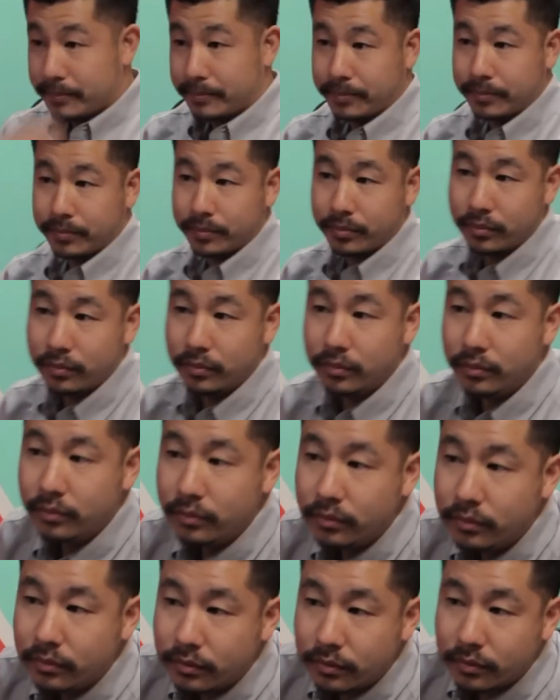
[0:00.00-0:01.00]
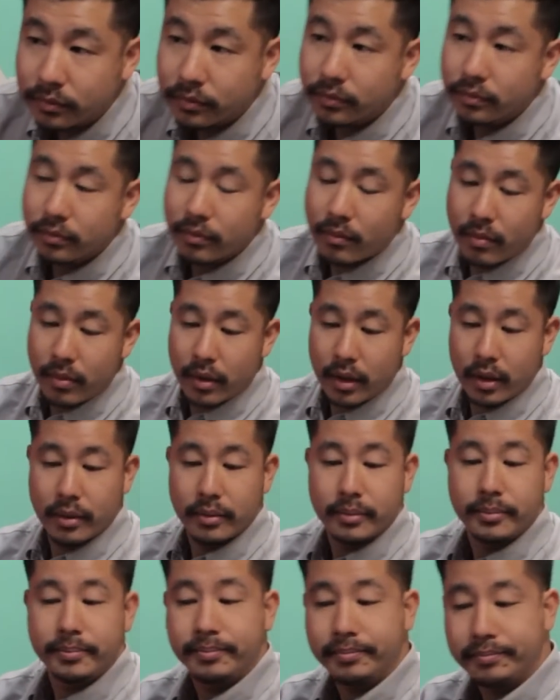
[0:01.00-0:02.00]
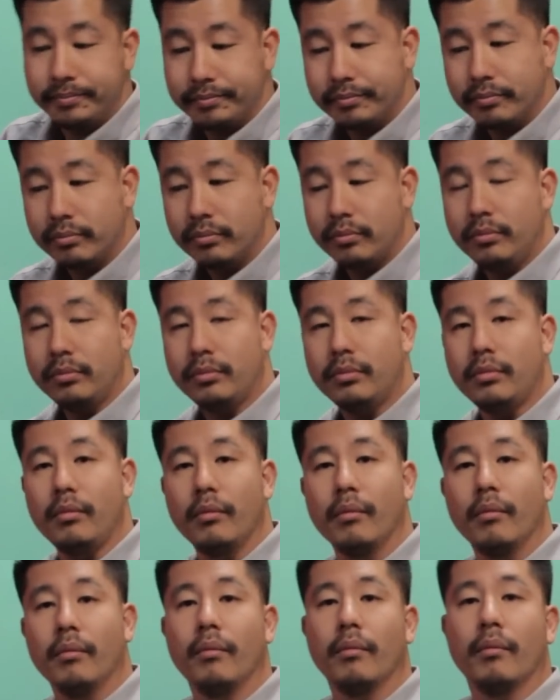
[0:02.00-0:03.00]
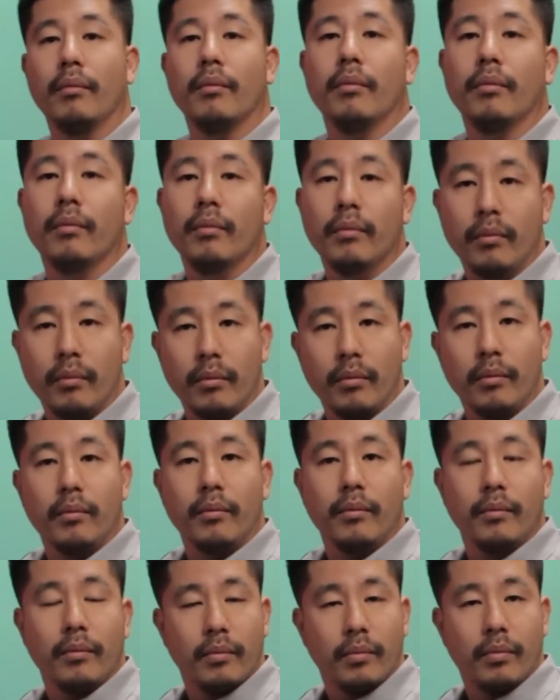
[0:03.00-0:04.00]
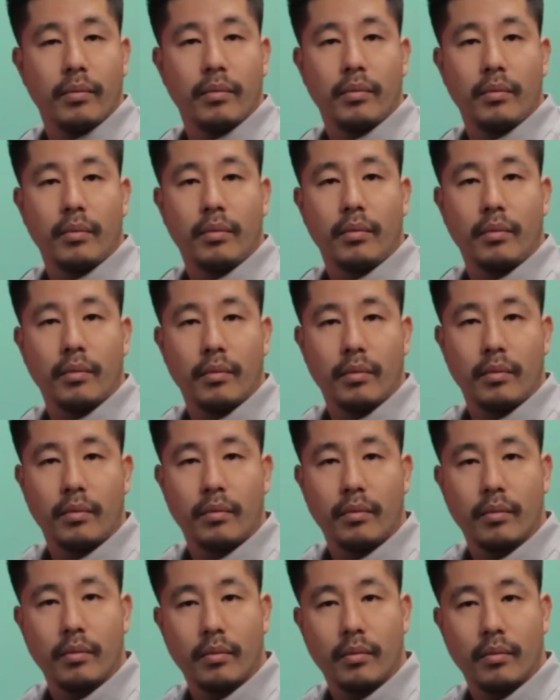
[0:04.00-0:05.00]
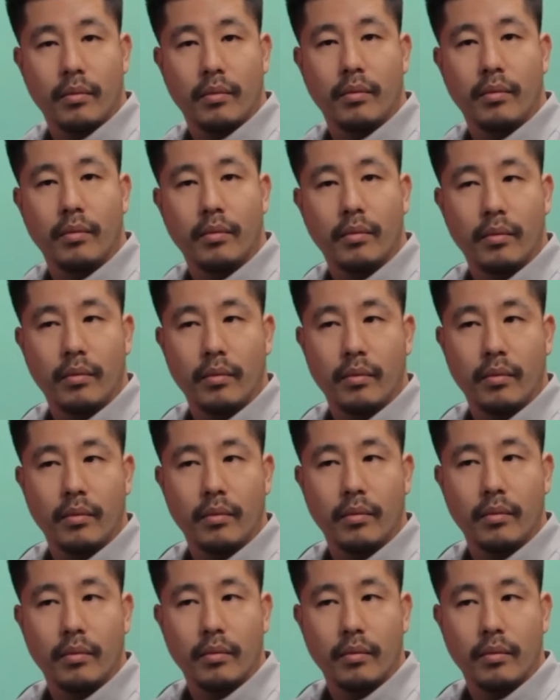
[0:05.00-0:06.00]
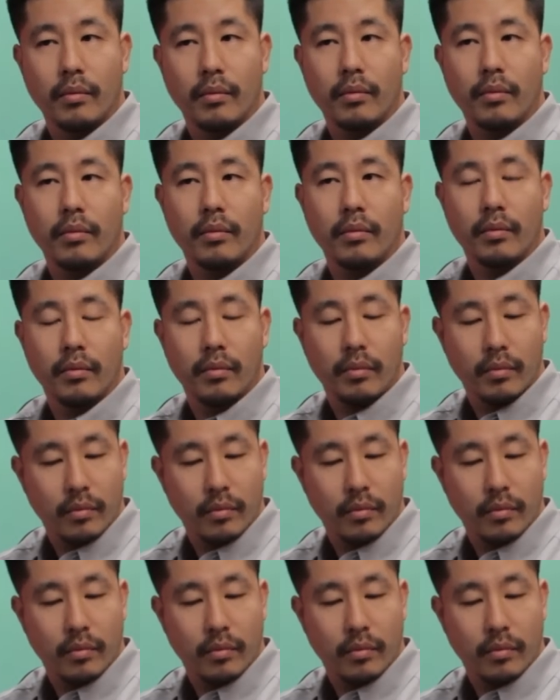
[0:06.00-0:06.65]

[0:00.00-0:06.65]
(silent)